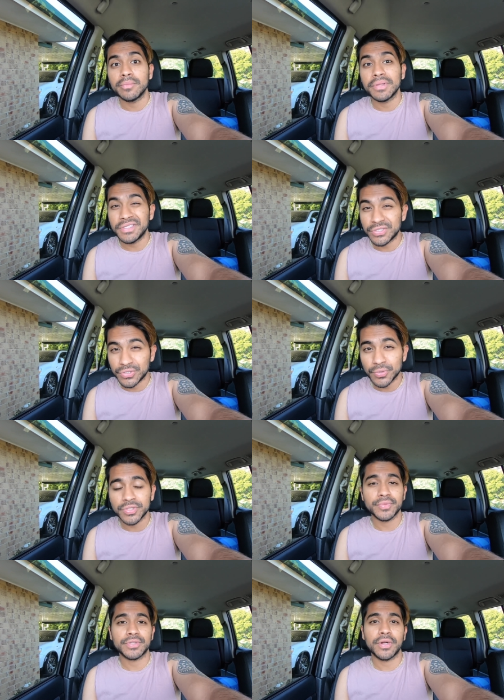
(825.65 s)
Please do
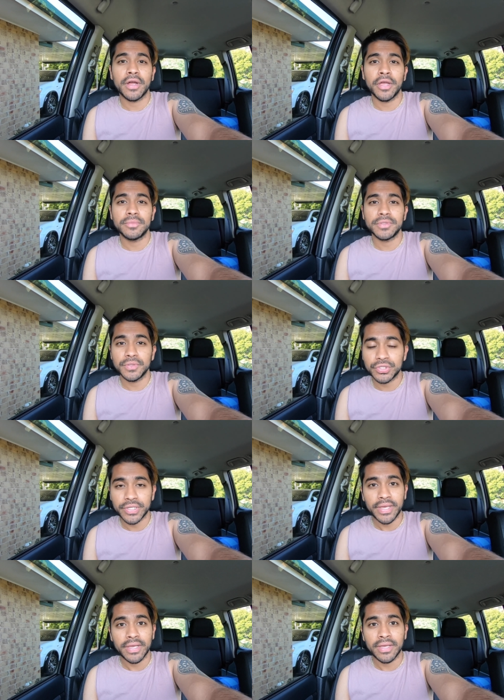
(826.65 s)
subscribe, do
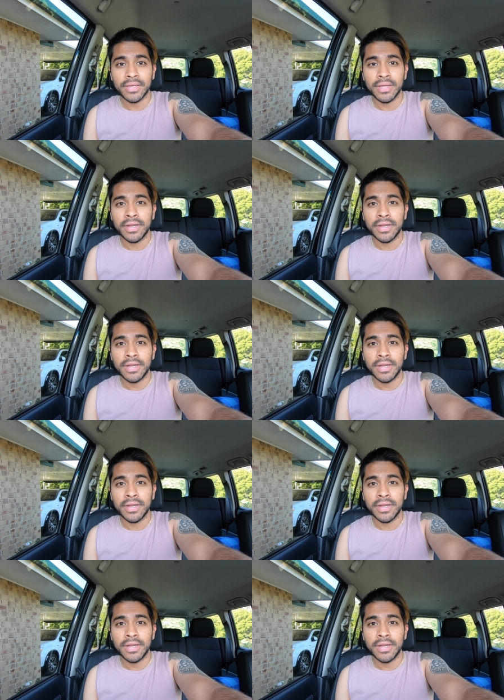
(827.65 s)
share.